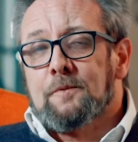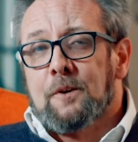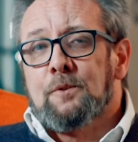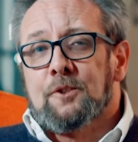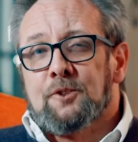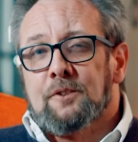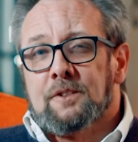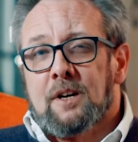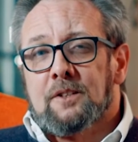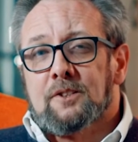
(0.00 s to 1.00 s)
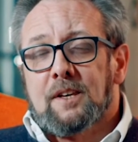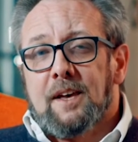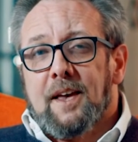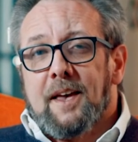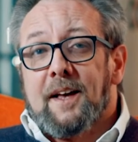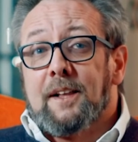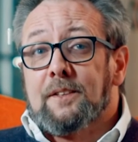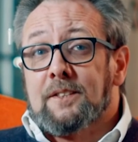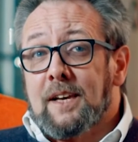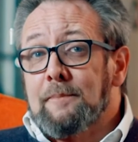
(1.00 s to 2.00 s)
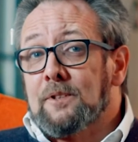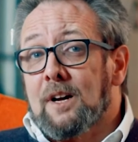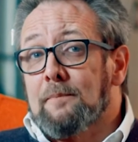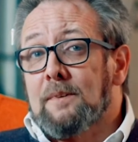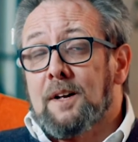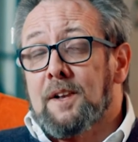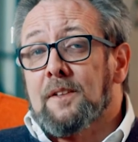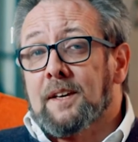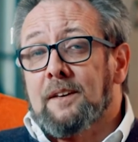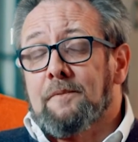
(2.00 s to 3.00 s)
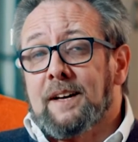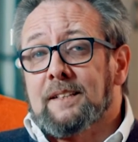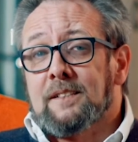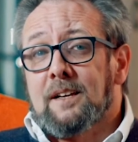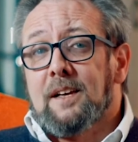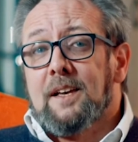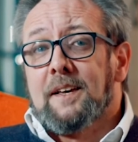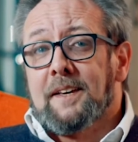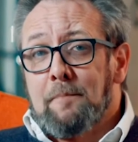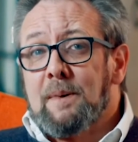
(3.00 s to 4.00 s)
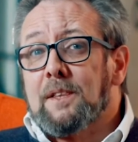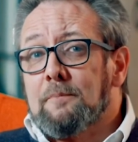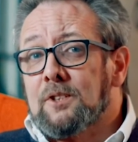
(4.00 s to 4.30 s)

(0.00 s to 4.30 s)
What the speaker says: focused on task and at the same time, another key factor, keeping them